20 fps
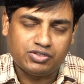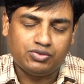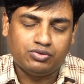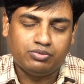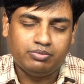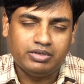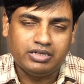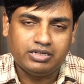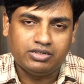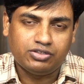to
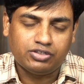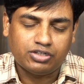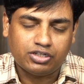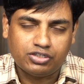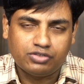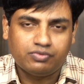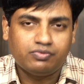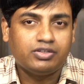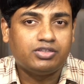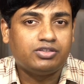be in
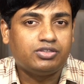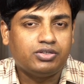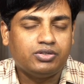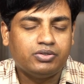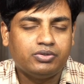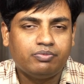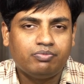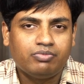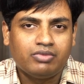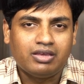touch with
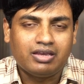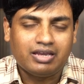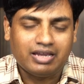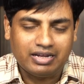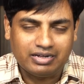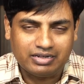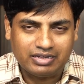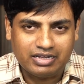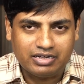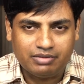you
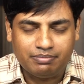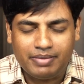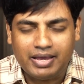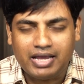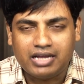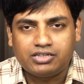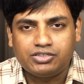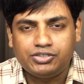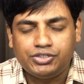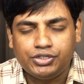and get
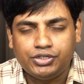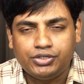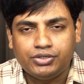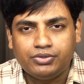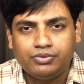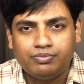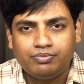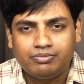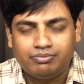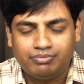back to you.